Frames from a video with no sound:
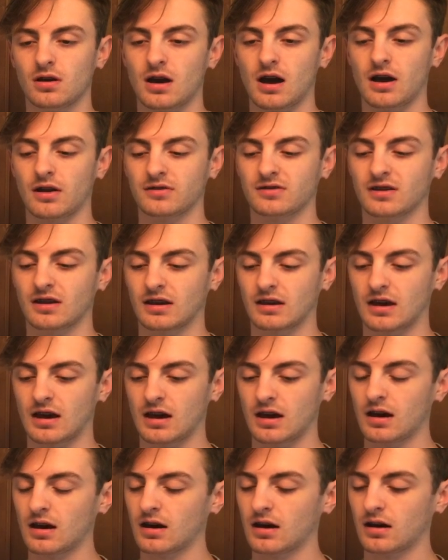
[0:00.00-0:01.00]
How it's like
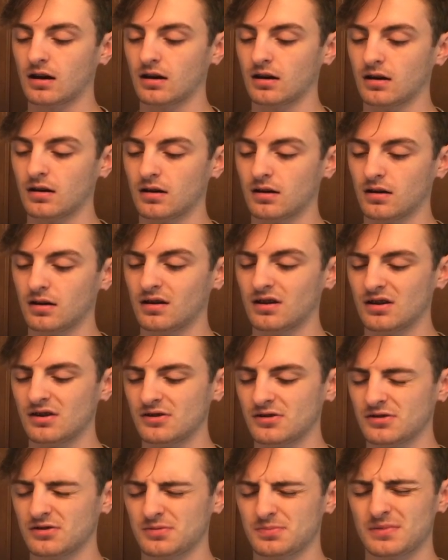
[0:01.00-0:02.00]
a
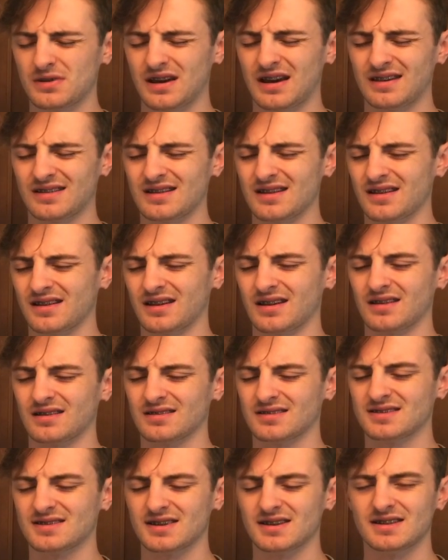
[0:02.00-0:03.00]
has a like
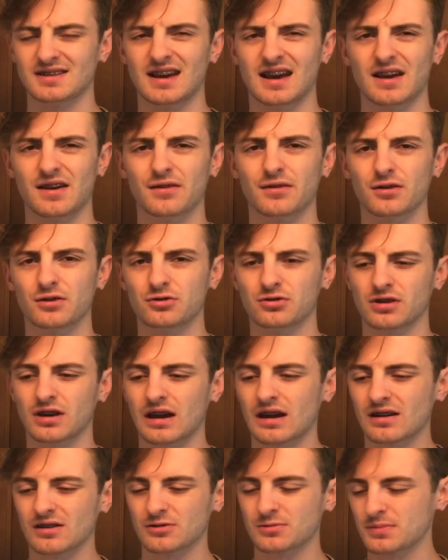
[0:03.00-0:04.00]
suntan lotion
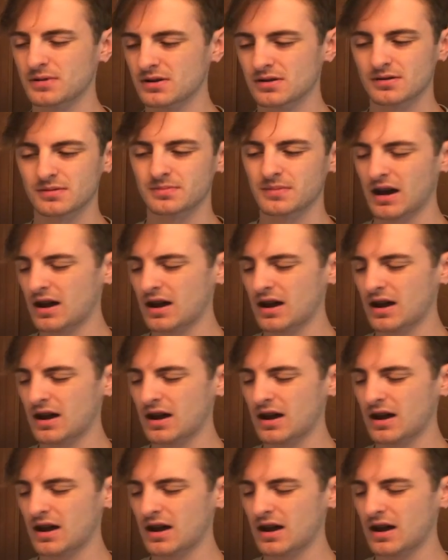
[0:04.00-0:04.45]
kind of smell.